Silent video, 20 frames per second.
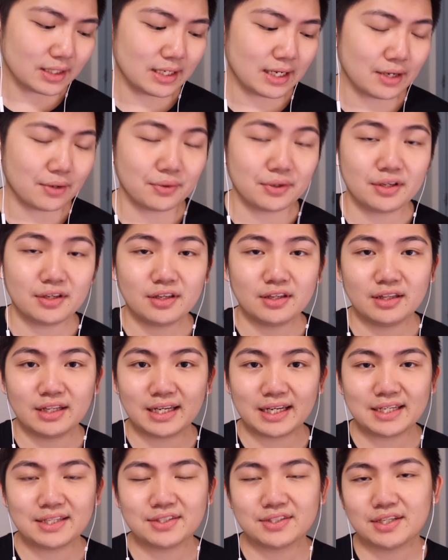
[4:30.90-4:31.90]
Now,
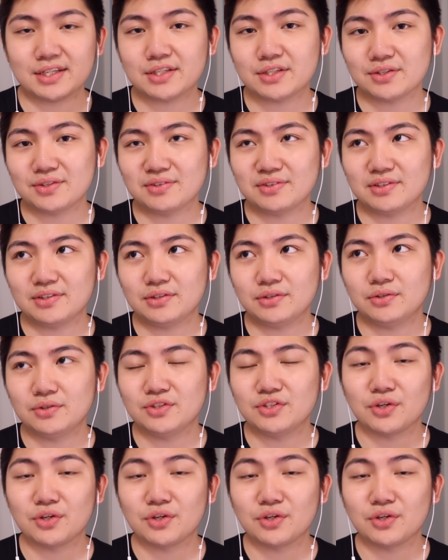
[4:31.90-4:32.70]
like I said, you